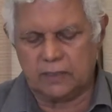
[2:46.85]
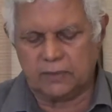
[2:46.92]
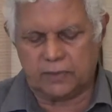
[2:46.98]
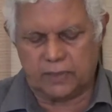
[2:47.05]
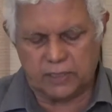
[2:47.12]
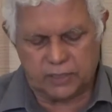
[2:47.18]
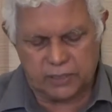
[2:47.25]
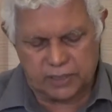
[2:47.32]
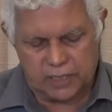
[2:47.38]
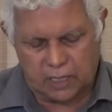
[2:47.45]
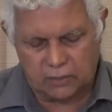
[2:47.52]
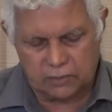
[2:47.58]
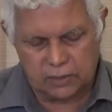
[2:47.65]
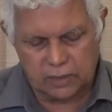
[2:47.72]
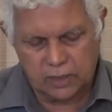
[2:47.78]
thresh it
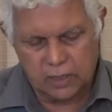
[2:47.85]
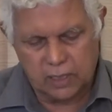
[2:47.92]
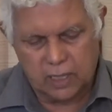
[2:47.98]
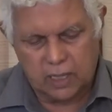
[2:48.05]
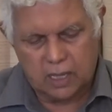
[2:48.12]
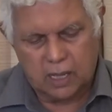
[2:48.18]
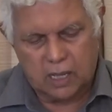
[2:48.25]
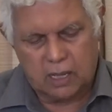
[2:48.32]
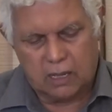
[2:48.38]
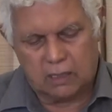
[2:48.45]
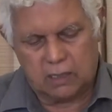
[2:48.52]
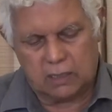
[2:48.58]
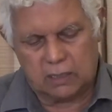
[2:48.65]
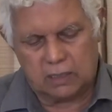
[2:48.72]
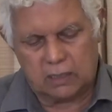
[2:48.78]
out
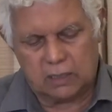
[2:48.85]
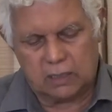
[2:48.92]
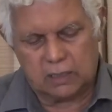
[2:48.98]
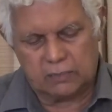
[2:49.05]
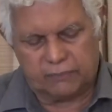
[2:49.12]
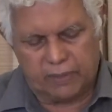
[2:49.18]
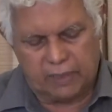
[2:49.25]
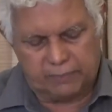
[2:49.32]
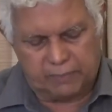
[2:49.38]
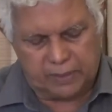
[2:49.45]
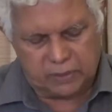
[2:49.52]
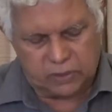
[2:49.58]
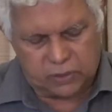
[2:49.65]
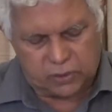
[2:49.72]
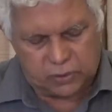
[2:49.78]
uh,
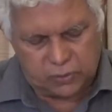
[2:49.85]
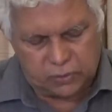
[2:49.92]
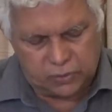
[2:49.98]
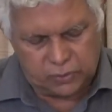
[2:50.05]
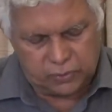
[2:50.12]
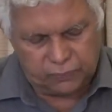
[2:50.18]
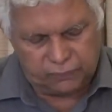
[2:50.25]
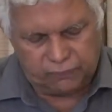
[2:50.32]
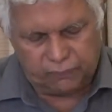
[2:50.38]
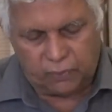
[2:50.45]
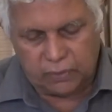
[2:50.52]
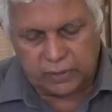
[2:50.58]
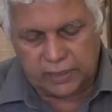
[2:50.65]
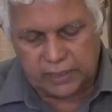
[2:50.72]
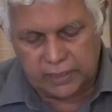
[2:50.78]
Philippians
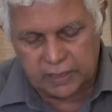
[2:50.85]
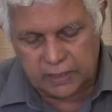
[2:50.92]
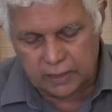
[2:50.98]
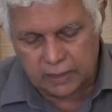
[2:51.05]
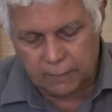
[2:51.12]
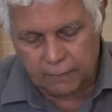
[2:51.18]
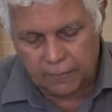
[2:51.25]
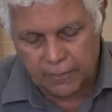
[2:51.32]
2:14,